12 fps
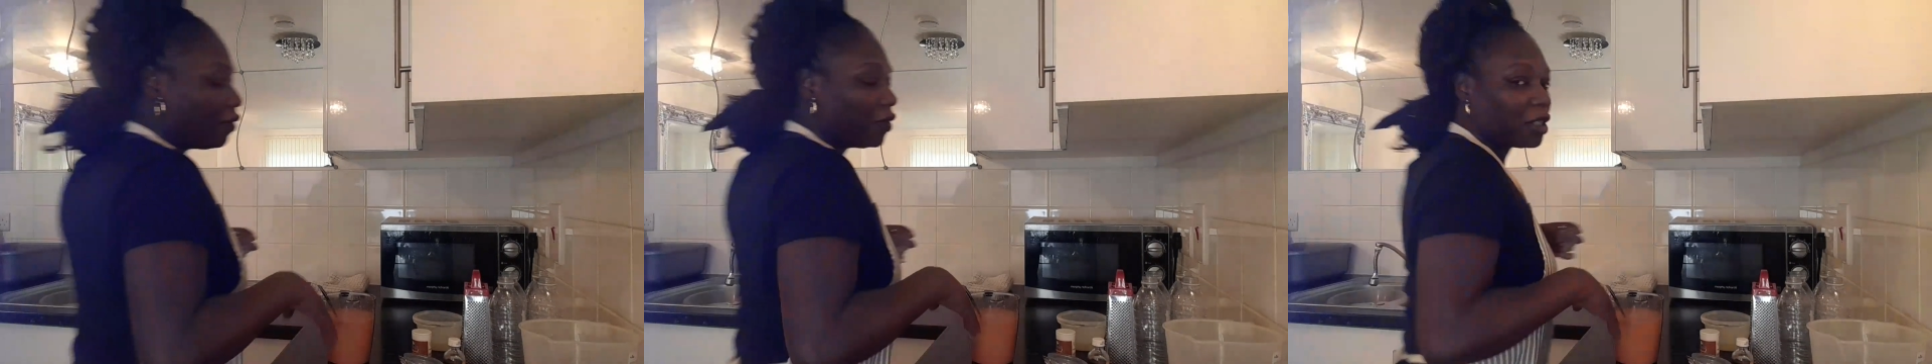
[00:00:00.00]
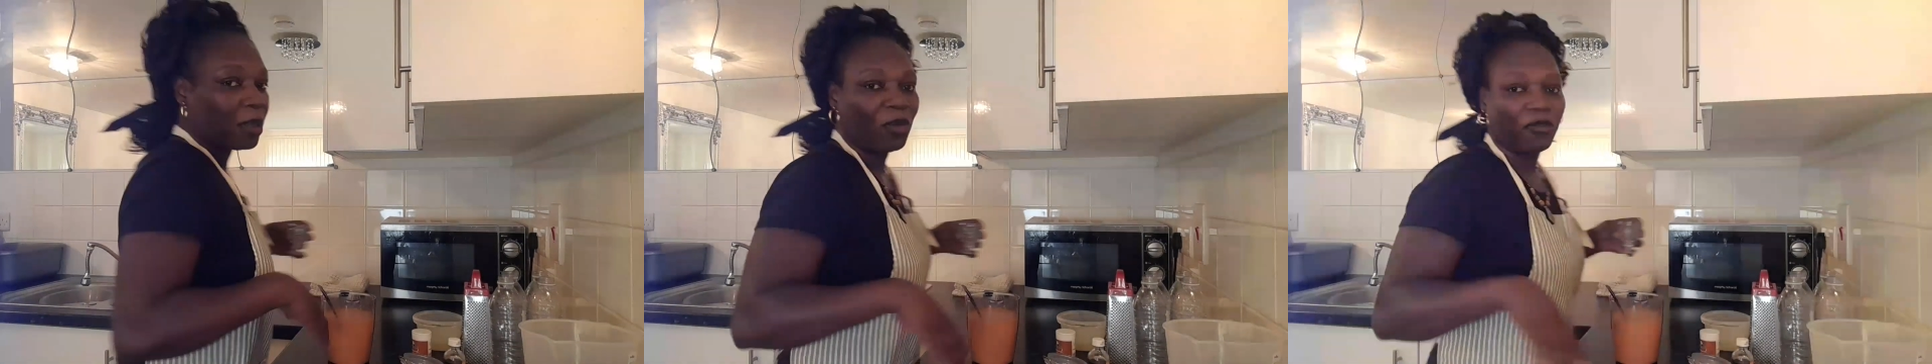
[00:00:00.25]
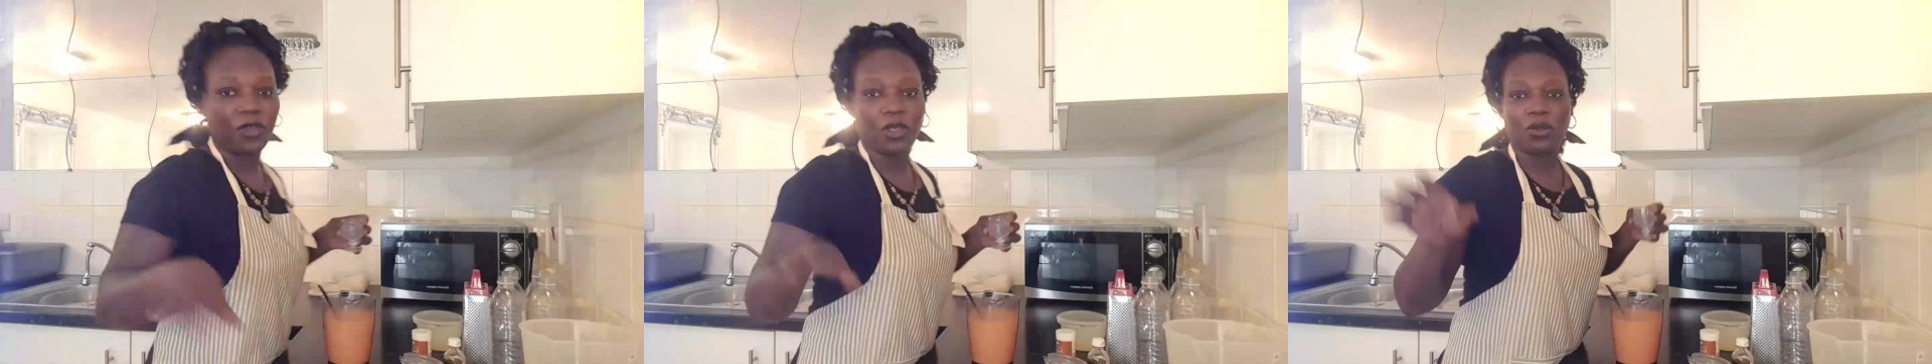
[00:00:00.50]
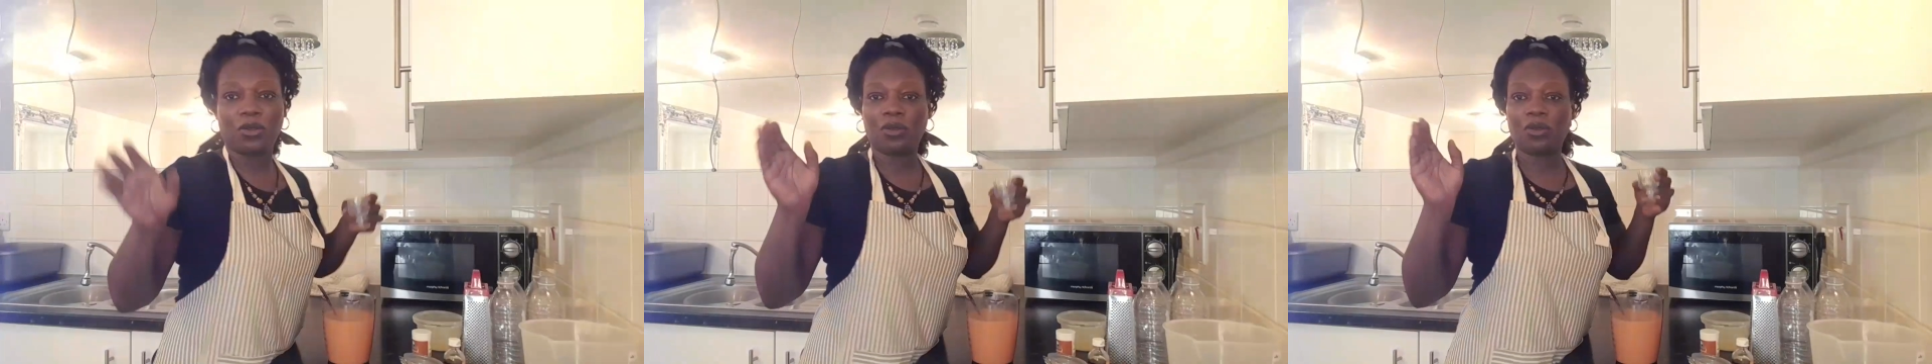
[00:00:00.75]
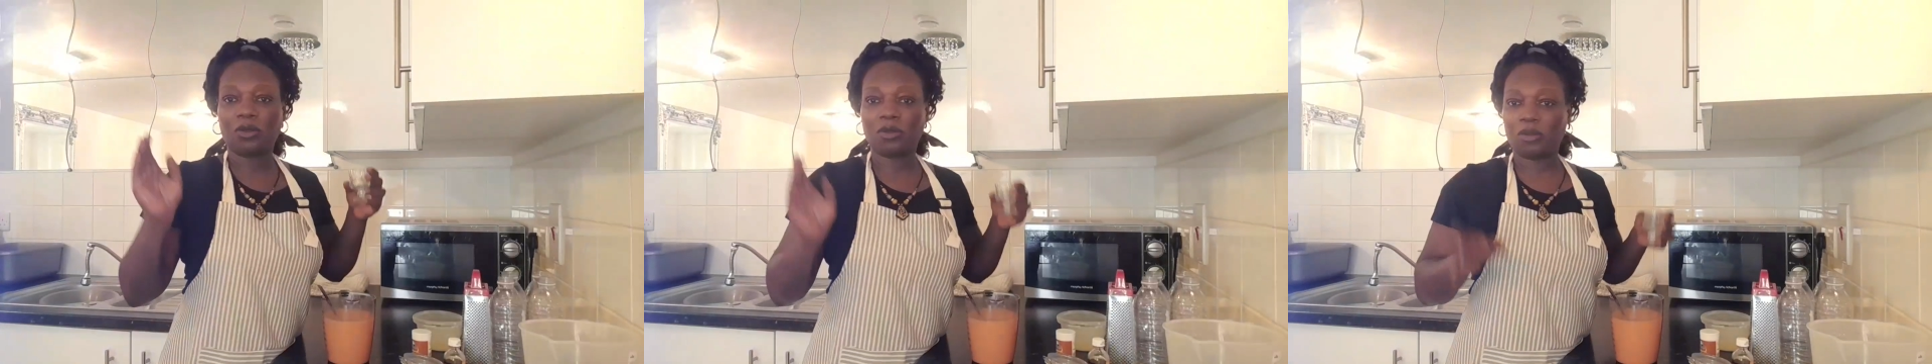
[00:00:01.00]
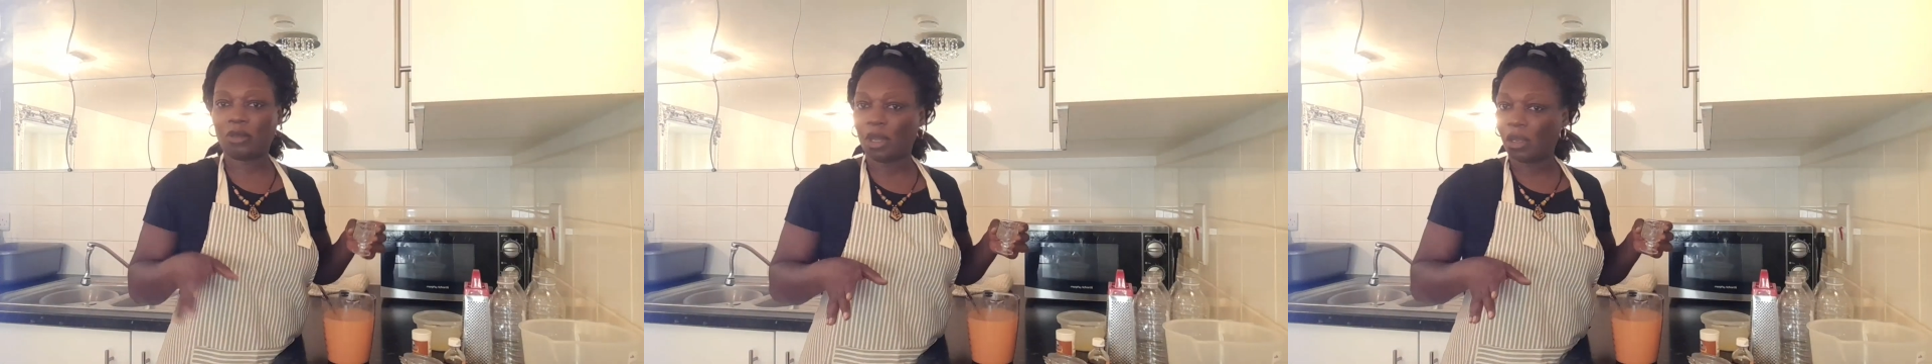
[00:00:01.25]
For some of you
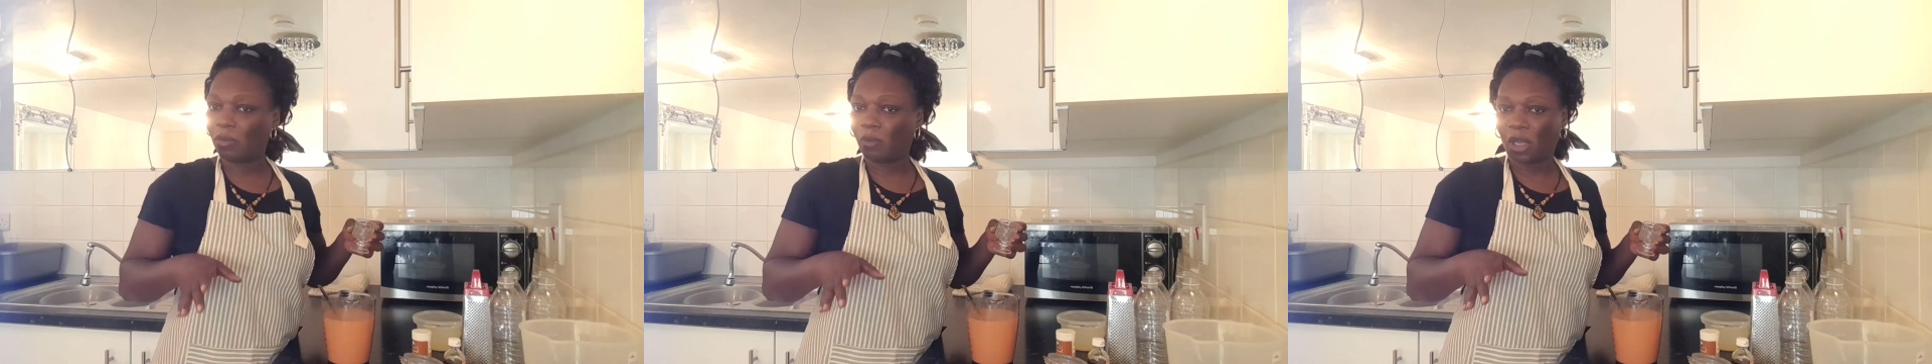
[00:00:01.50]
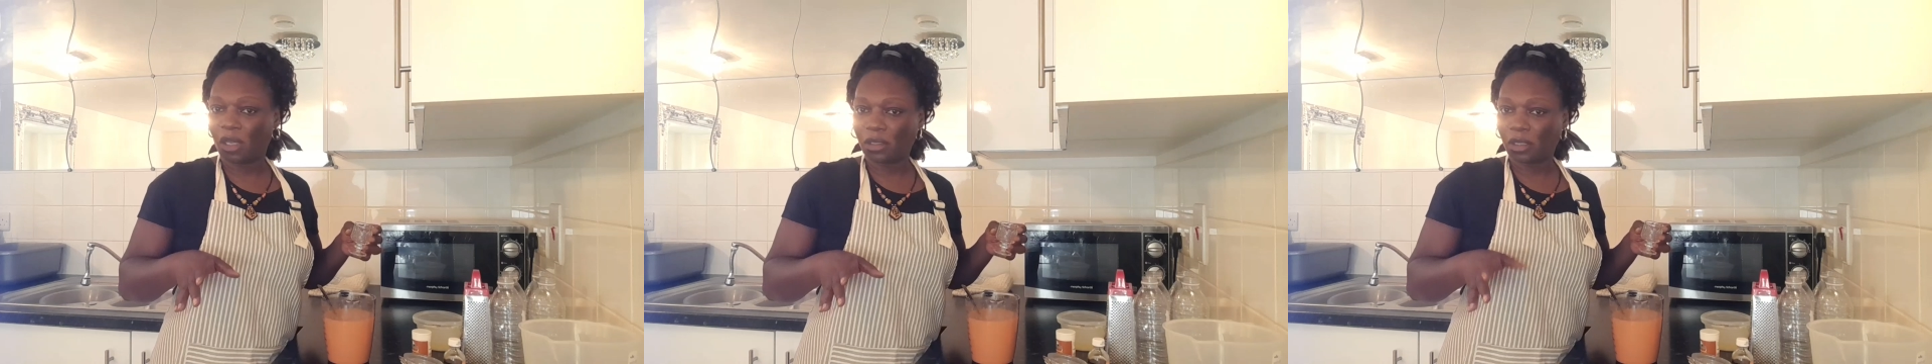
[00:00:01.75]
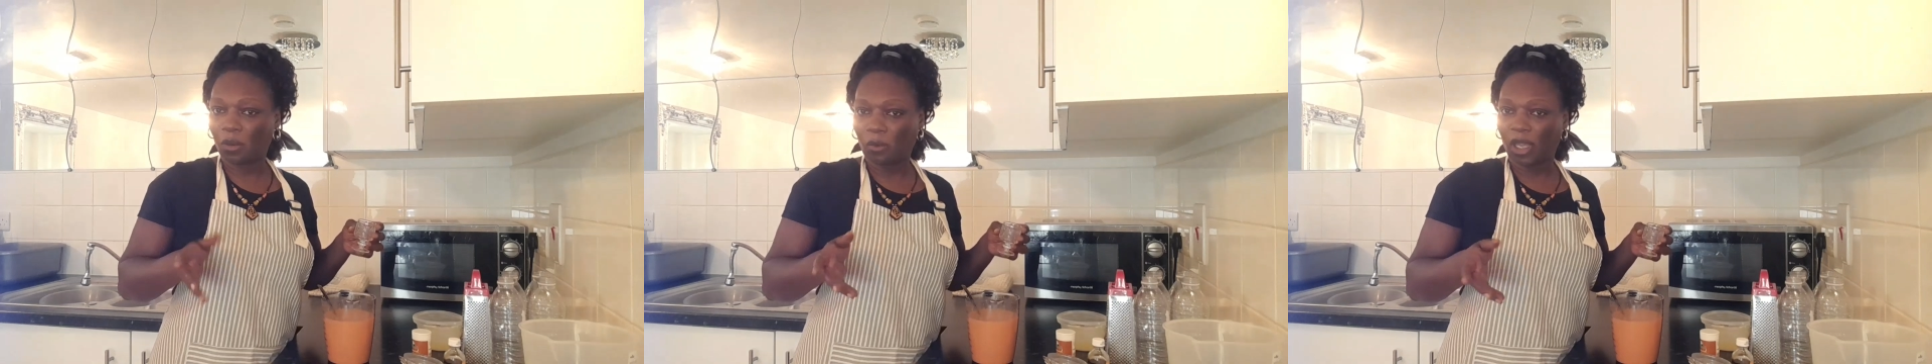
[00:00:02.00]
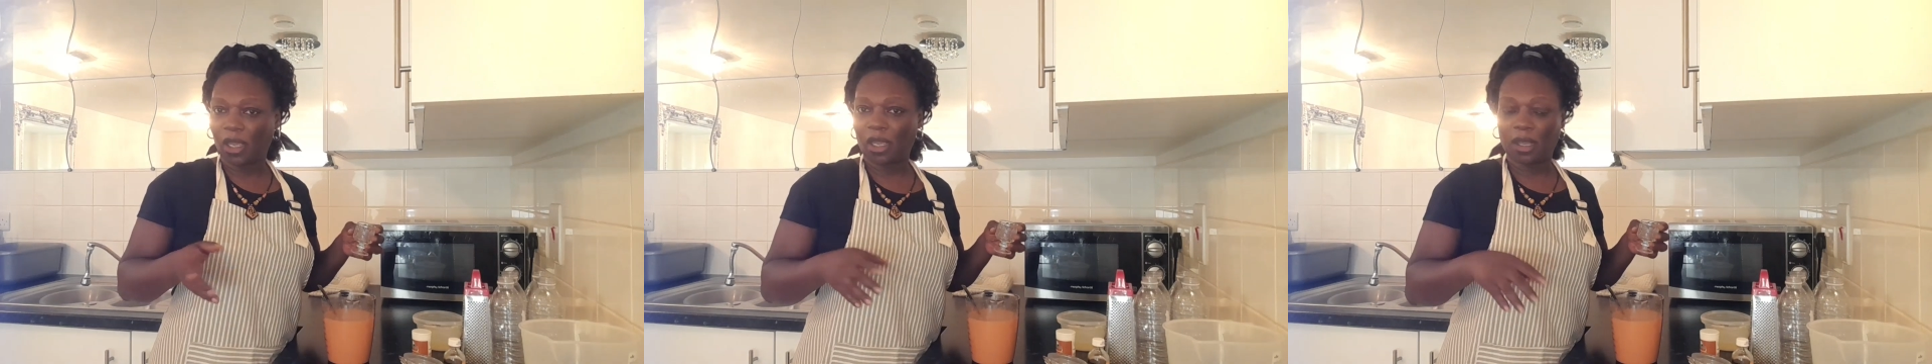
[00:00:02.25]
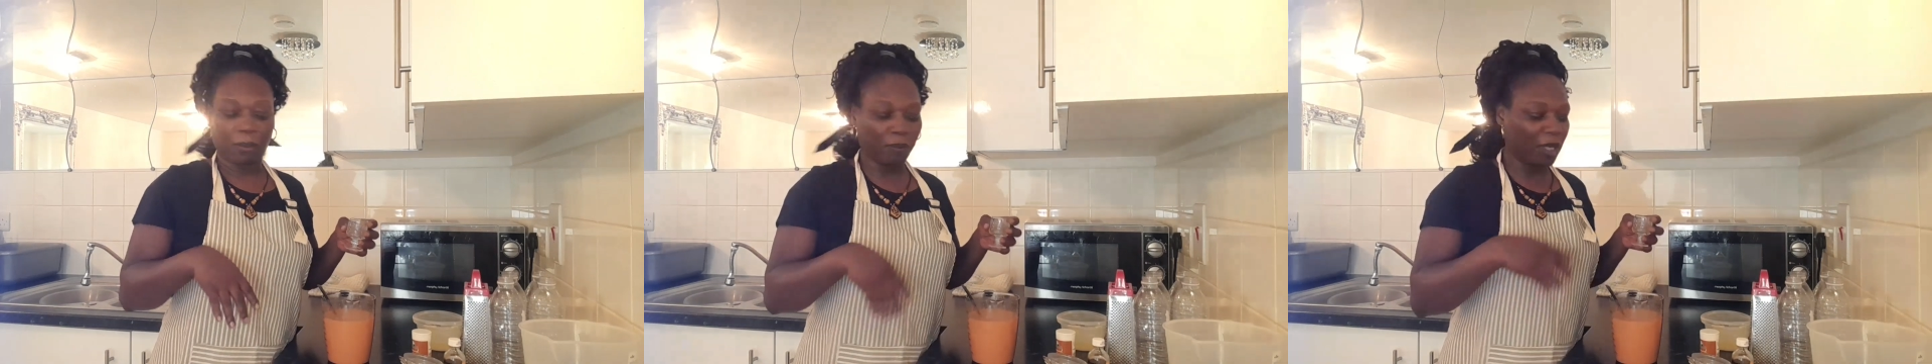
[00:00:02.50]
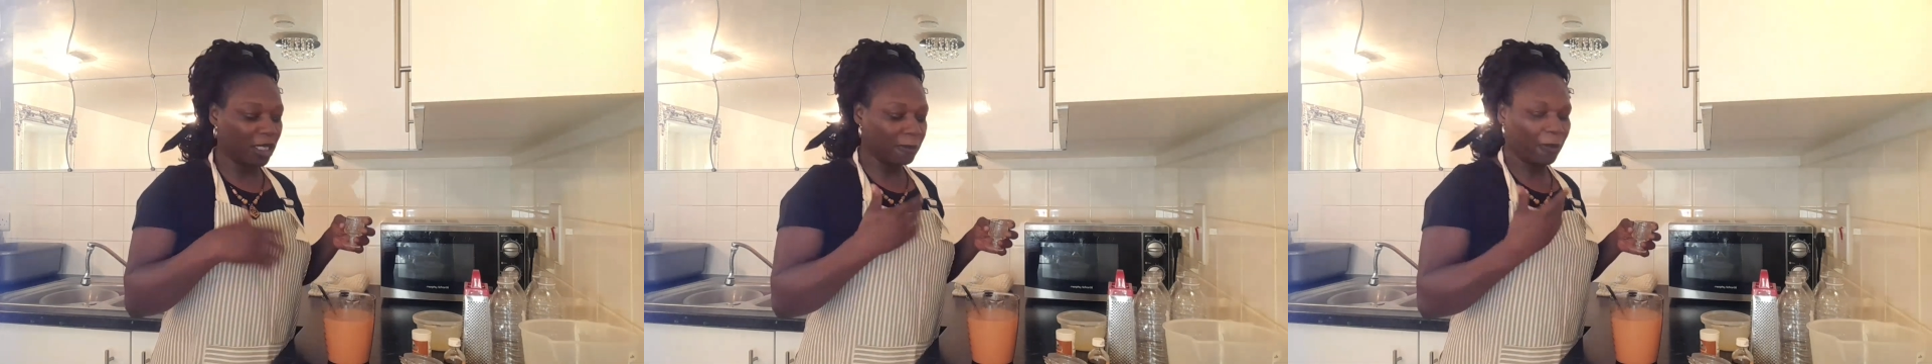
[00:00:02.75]
who weren't aware,
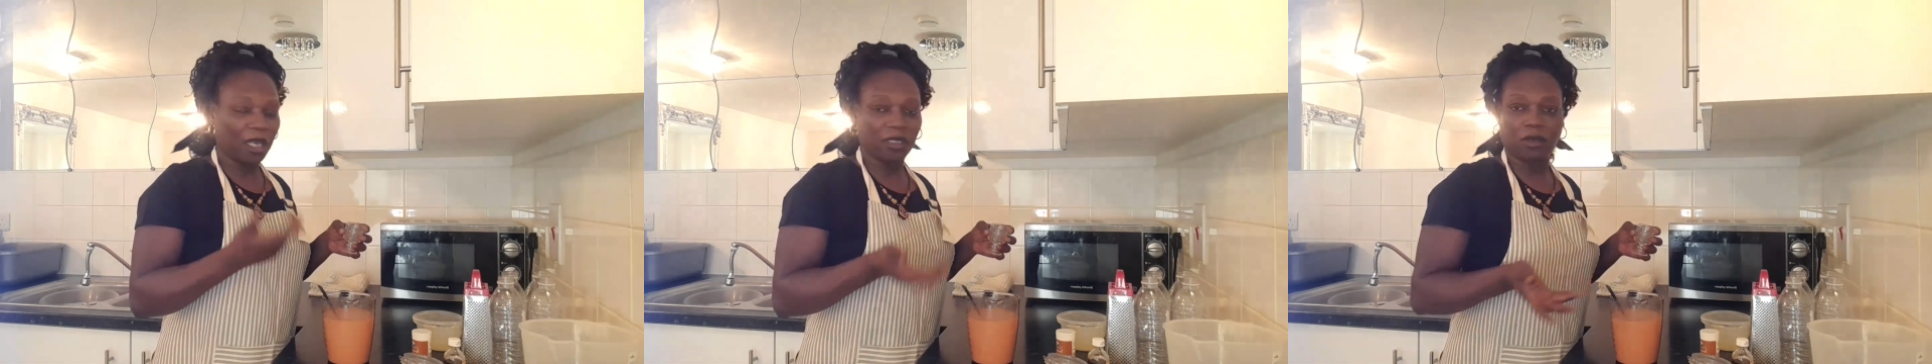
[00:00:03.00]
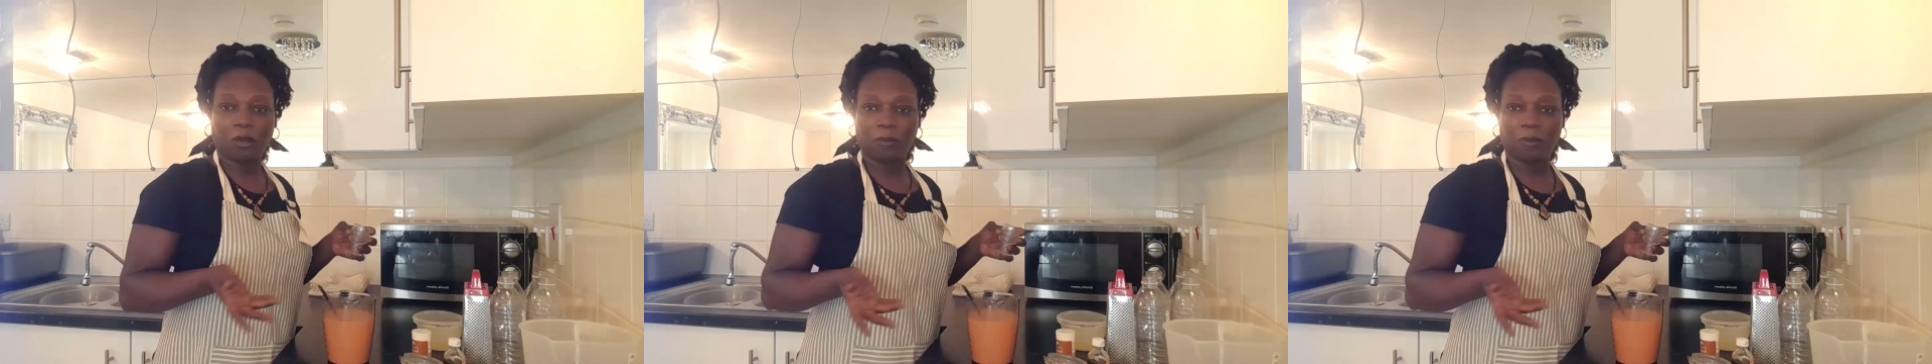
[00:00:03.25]
mixed spice